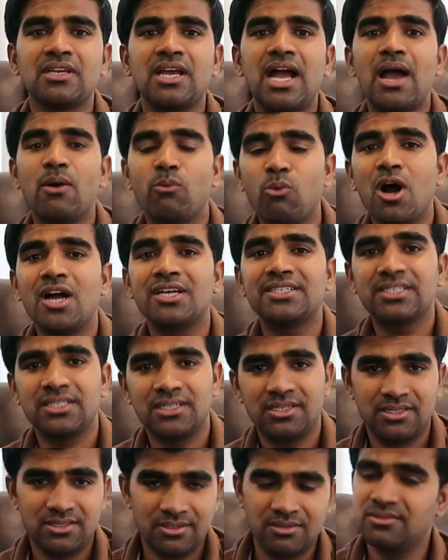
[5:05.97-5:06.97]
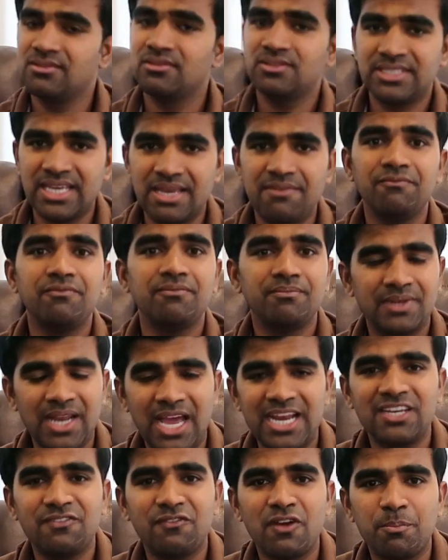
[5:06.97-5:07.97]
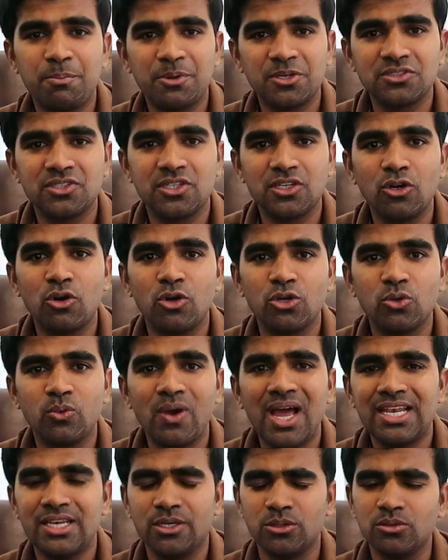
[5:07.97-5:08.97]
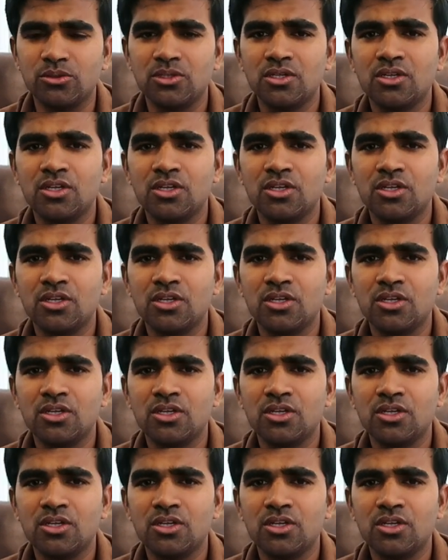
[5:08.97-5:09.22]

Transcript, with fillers: I want same ninety-five percent loan to value.